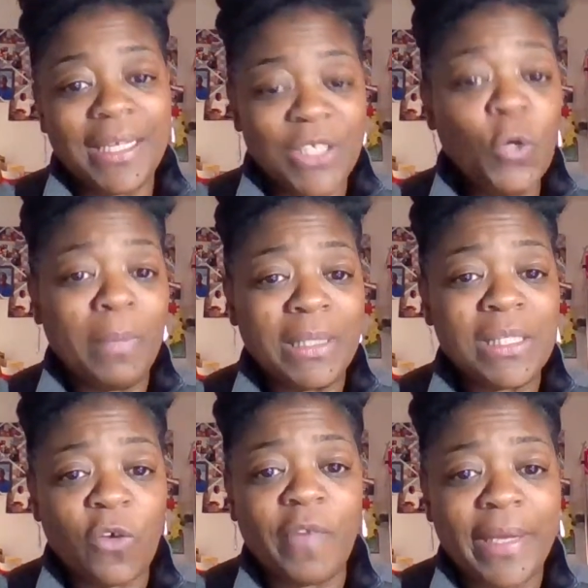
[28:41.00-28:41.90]
told
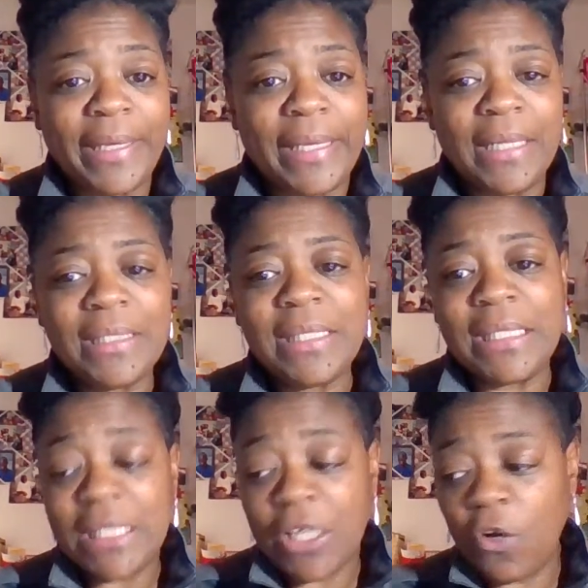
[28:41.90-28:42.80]
myself I need. I say,
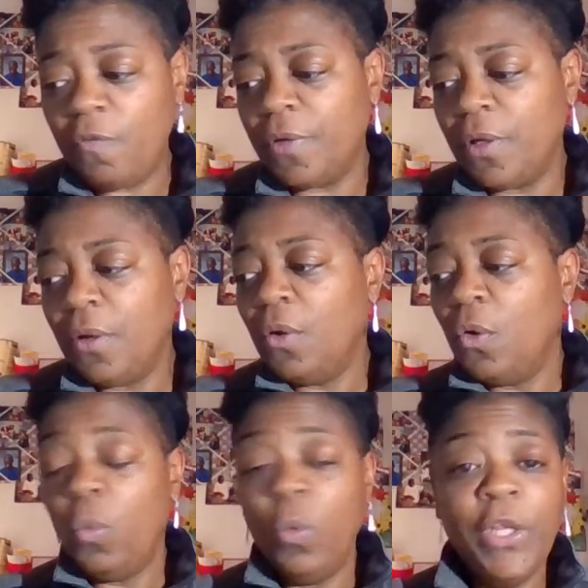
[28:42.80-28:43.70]
self,
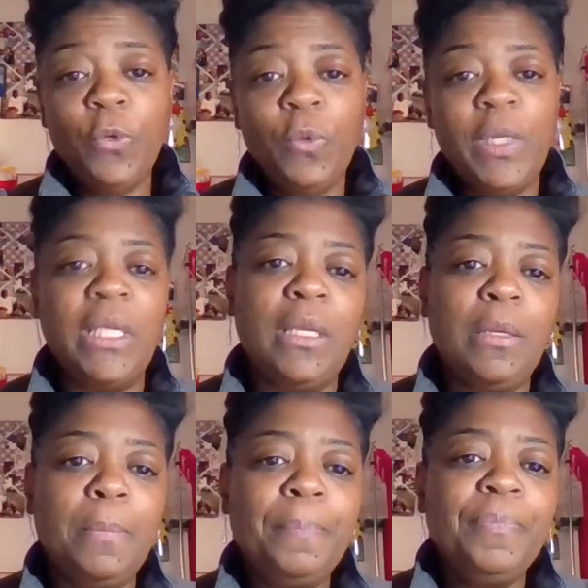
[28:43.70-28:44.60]
what do you
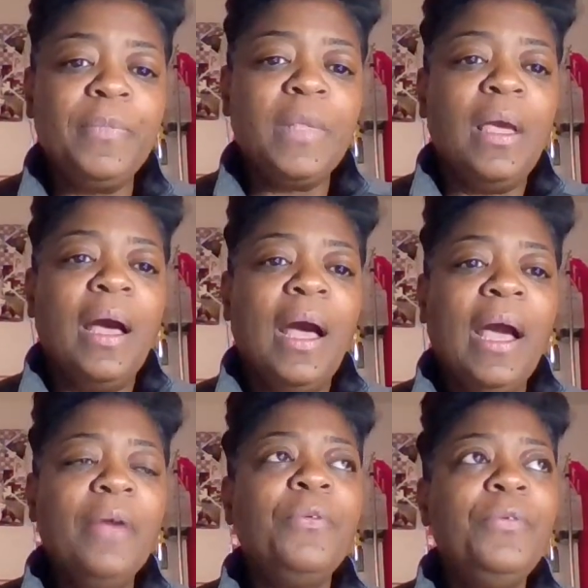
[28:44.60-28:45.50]
need?
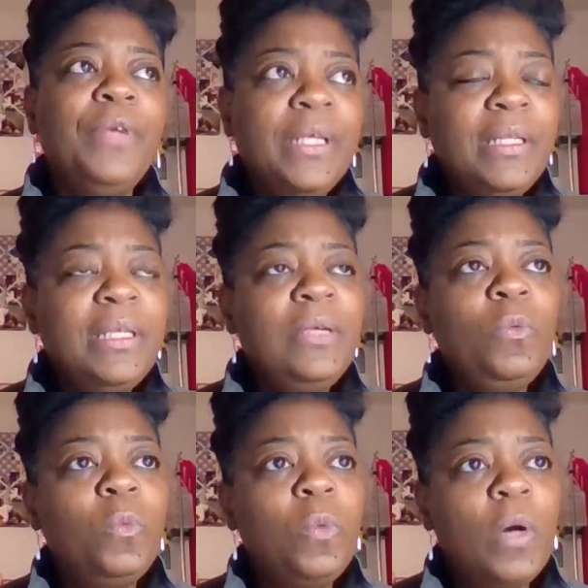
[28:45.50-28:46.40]
I really
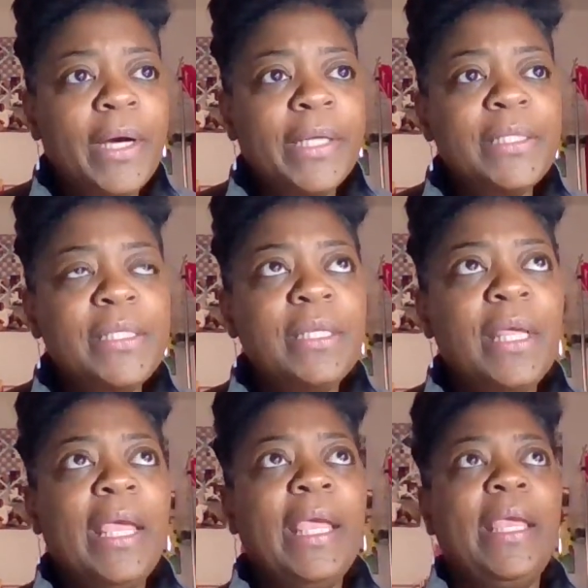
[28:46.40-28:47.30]
want
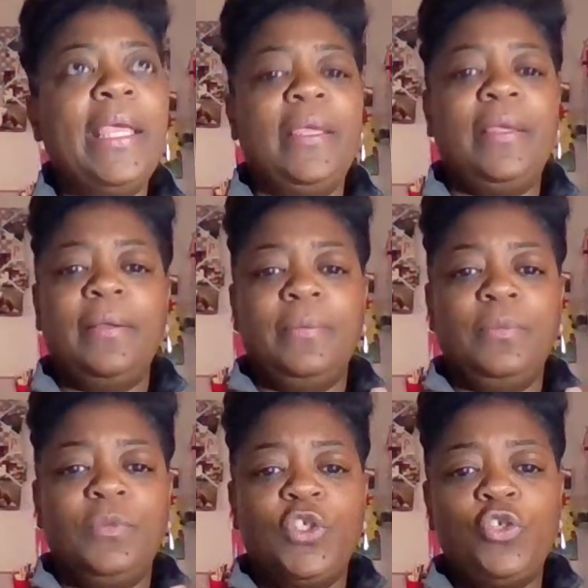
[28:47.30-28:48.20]
a
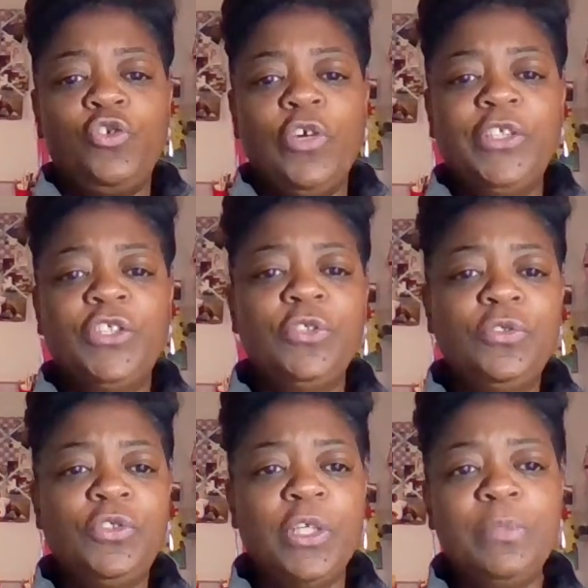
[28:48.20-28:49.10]

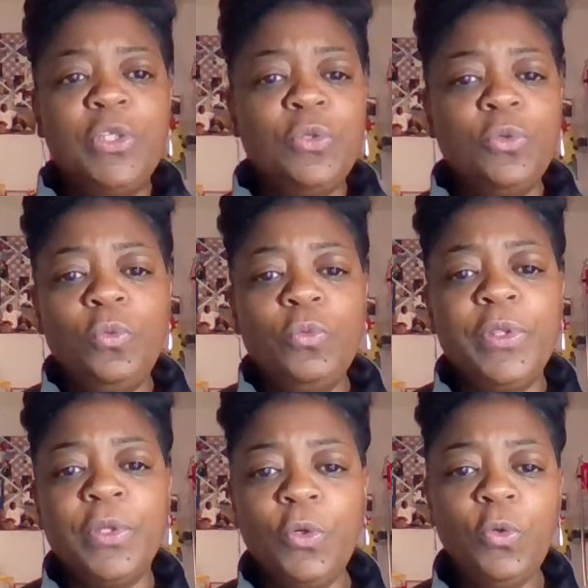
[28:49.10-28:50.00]
structured jumpsuit
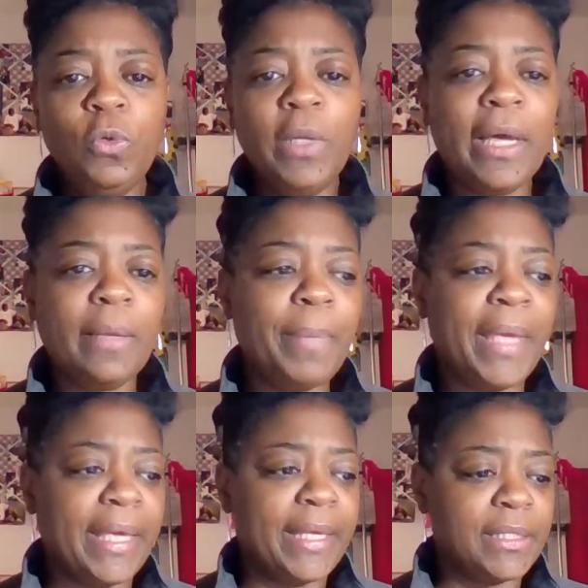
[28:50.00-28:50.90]
with a culotte
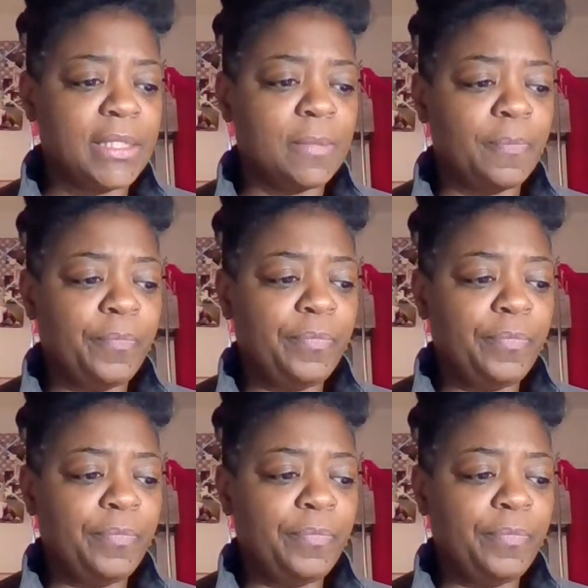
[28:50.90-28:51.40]
pants.